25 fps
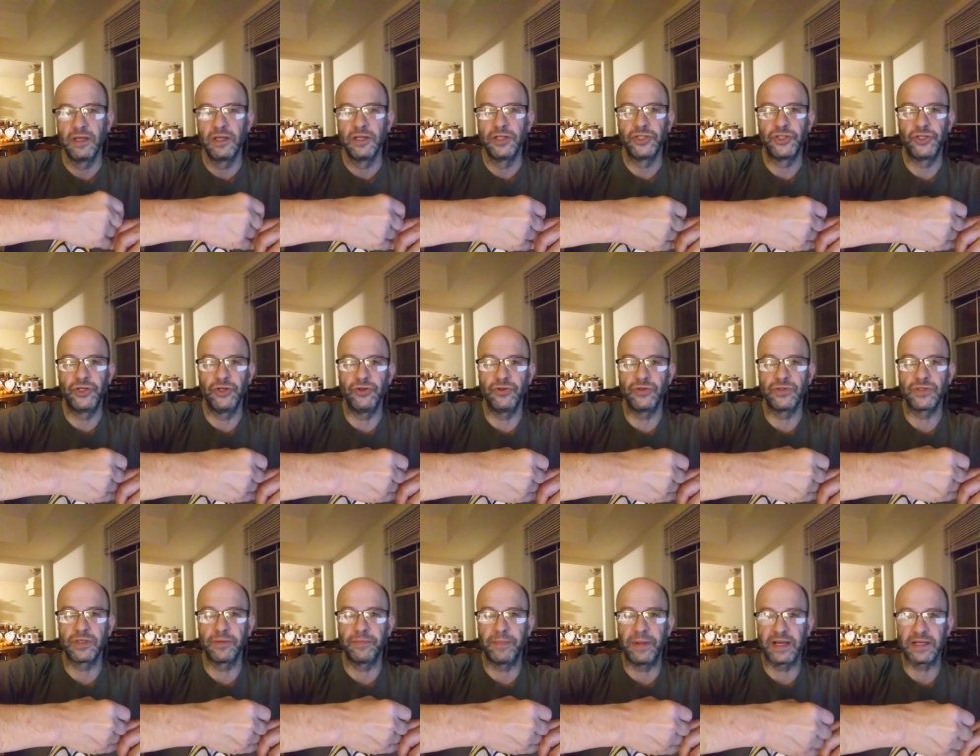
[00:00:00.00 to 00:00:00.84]
choose
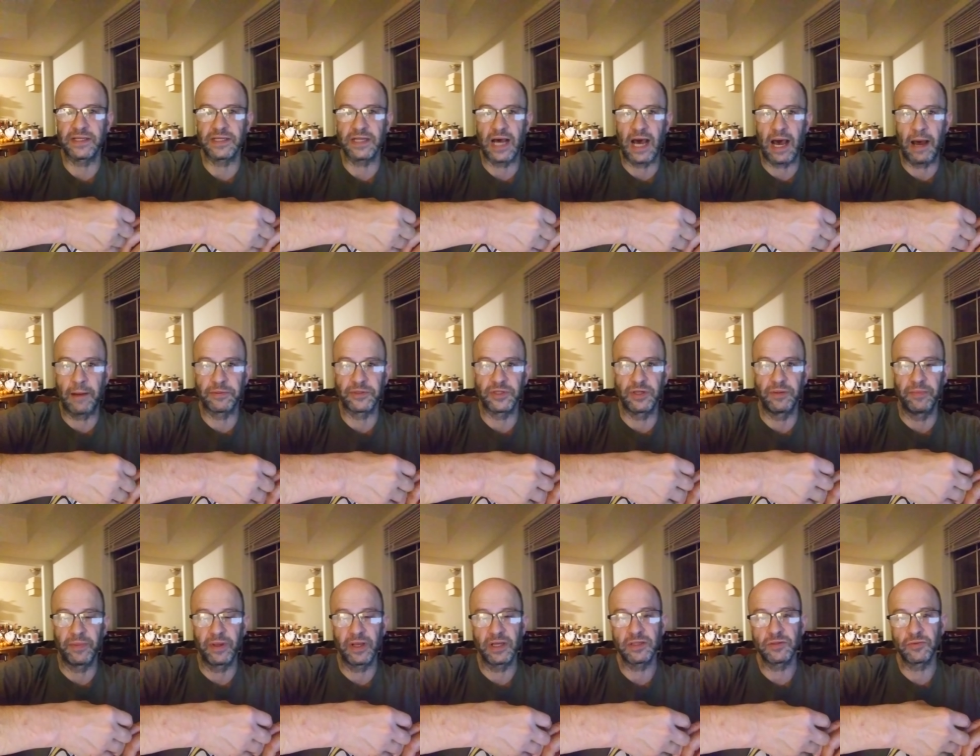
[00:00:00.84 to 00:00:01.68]
the best option
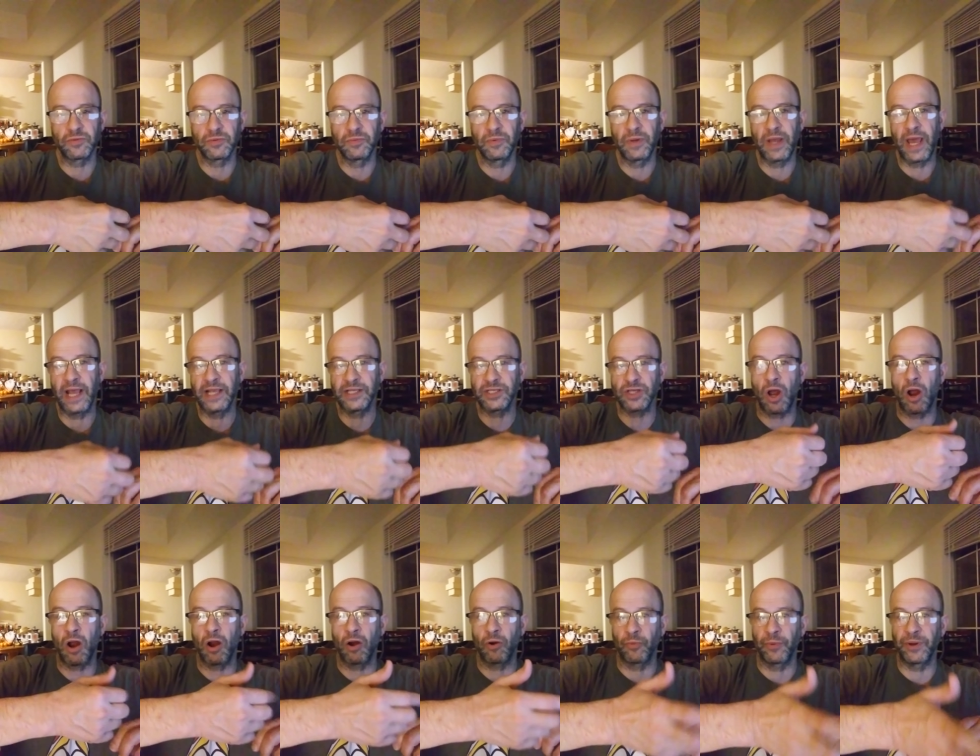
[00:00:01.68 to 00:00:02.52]
because eggs
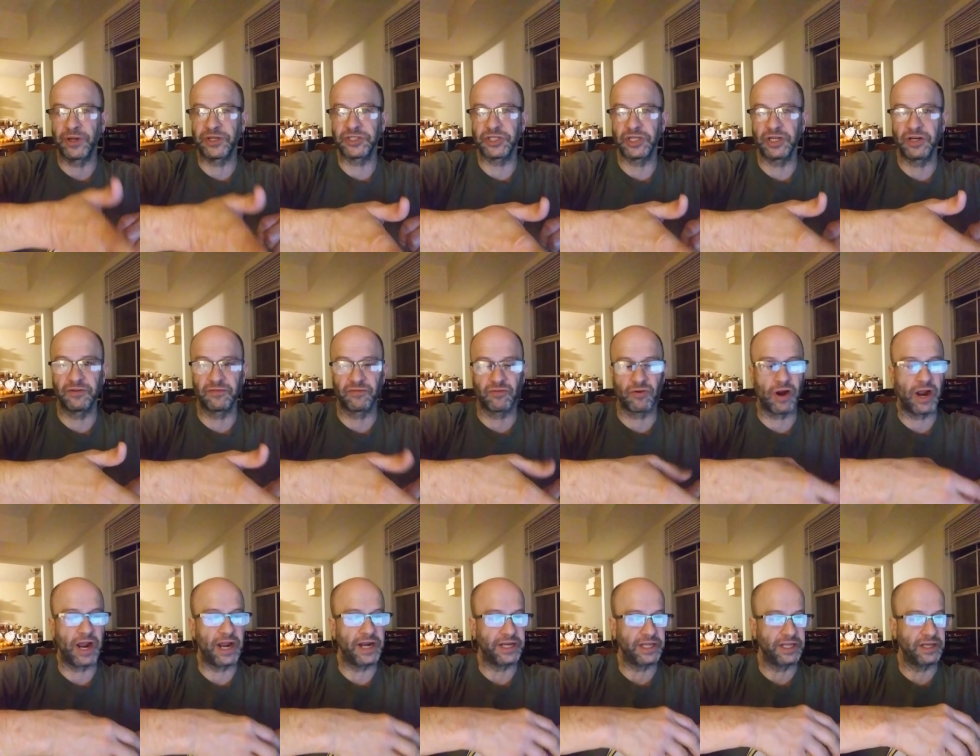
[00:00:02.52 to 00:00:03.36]
are rich in a
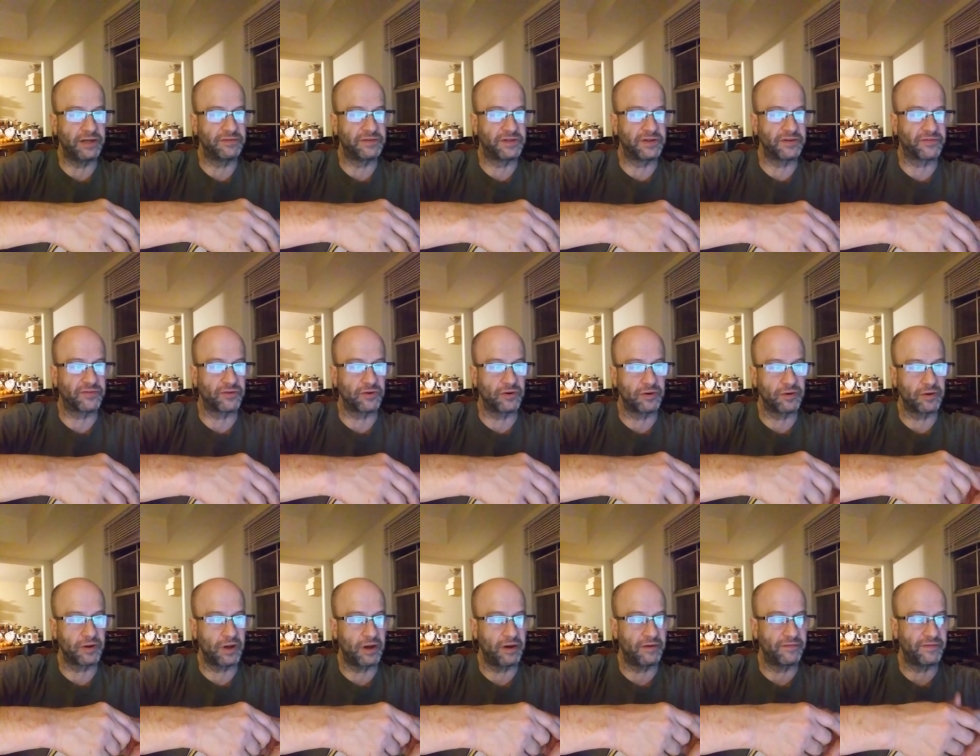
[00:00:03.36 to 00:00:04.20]
variety of different
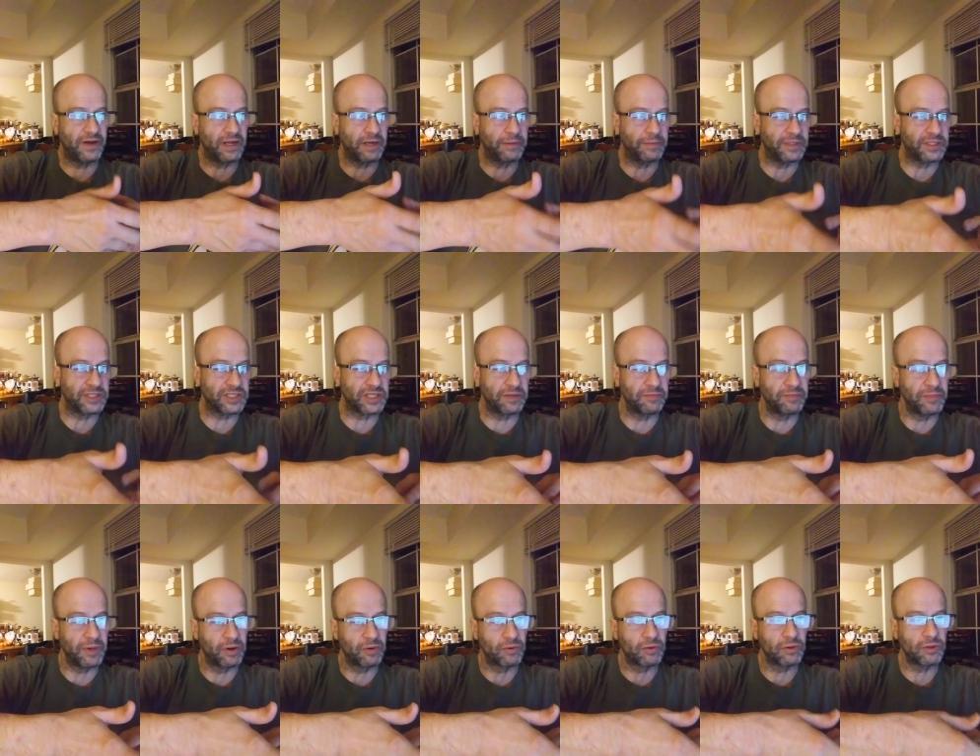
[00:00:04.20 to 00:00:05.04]
uh, vitamins and
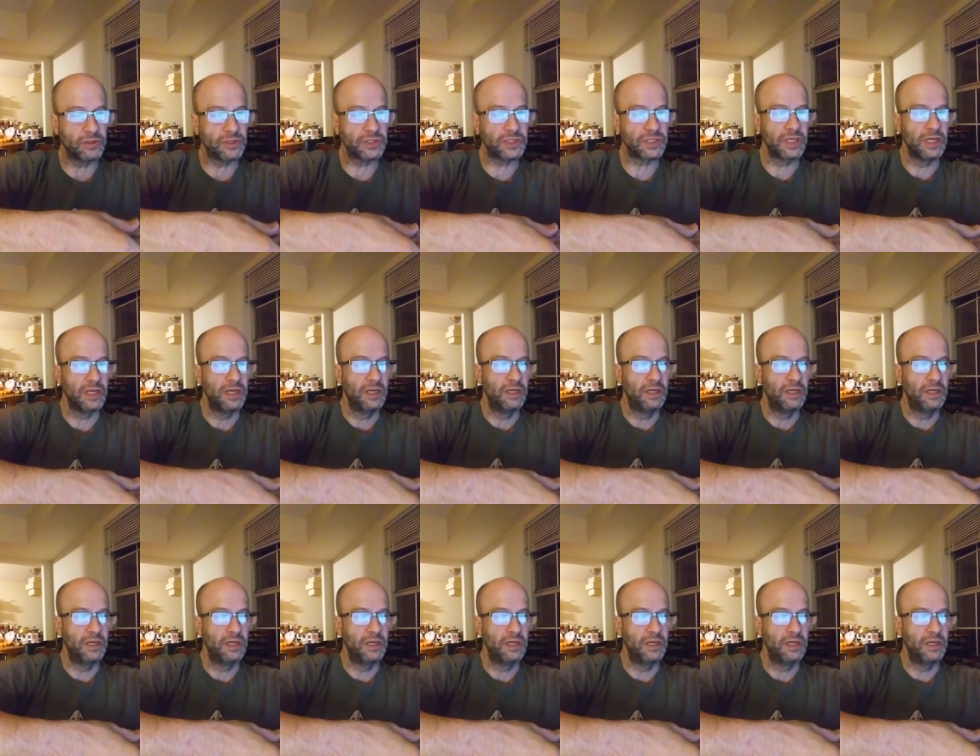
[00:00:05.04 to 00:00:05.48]
minerals.